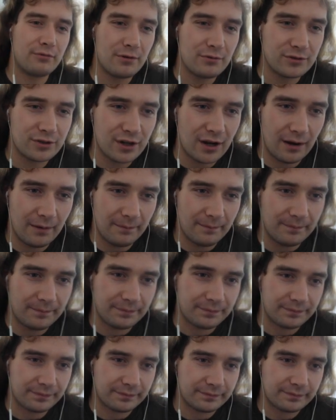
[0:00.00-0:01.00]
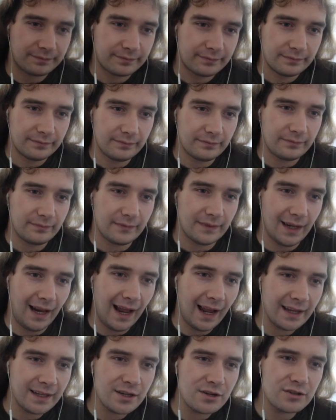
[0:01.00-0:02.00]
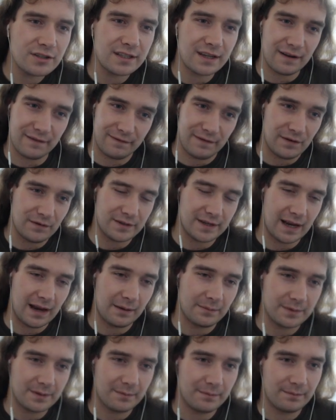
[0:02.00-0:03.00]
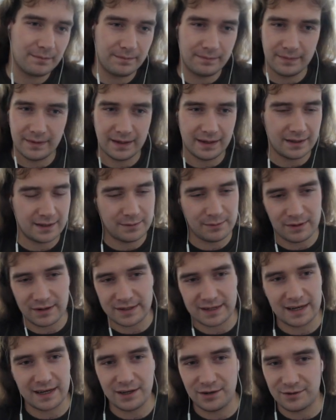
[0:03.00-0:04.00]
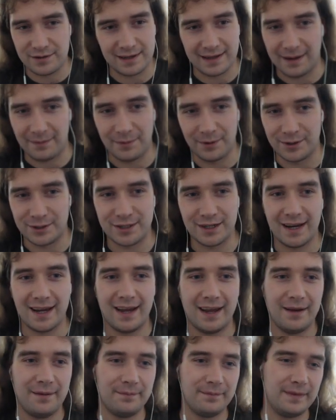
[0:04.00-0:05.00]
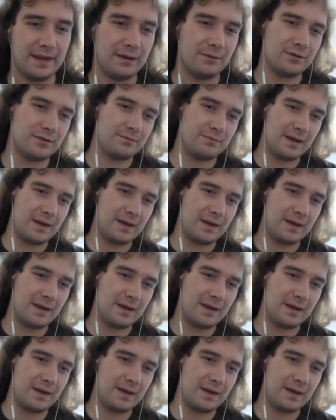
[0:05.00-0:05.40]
throat-chop, I used it a few times. To be honest, I didn't use it that much. It was